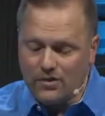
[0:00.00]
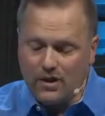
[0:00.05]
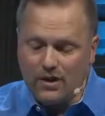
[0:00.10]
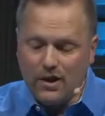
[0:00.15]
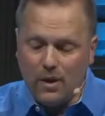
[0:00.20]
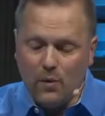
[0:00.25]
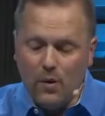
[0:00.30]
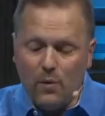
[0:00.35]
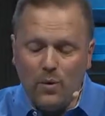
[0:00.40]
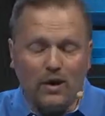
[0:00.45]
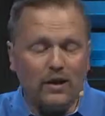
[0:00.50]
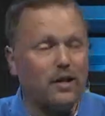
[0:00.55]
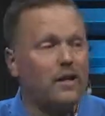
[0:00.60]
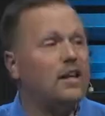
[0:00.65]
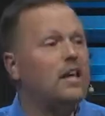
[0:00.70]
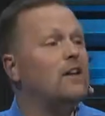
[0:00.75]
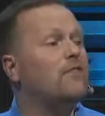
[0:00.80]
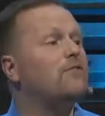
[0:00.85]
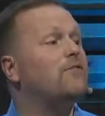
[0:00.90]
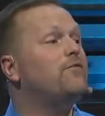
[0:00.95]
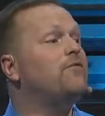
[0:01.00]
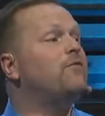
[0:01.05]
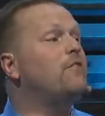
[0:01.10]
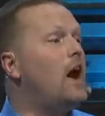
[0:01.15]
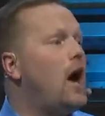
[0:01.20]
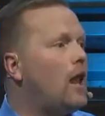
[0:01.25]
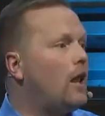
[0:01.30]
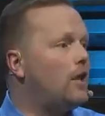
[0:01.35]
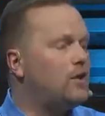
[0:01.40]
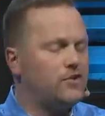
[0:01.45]
And we want to give
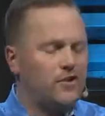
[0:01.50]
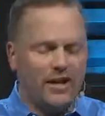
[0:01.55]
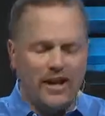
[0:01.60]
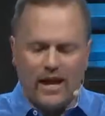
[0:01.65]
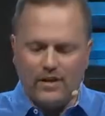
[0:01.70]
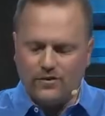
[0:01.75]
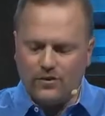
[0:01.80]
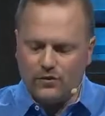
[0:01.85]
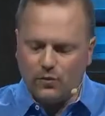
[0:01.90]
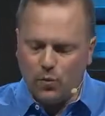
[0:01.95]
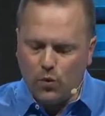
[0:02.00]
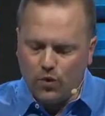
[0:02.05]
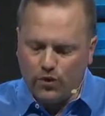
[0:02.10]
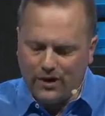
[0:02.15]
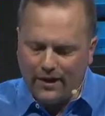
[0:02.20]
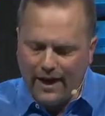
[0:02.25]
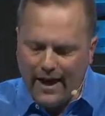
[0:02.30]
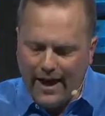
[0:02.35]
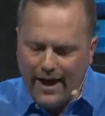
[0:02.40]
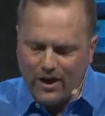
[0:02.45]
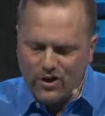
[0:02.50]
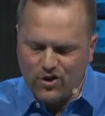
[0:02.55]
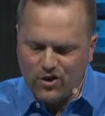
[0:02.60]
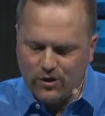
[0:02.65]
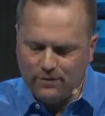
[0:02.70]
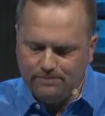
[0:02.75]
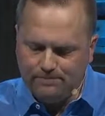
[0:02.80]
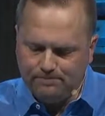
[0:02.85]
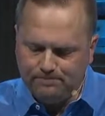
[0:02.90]
knowledge that has its word in action.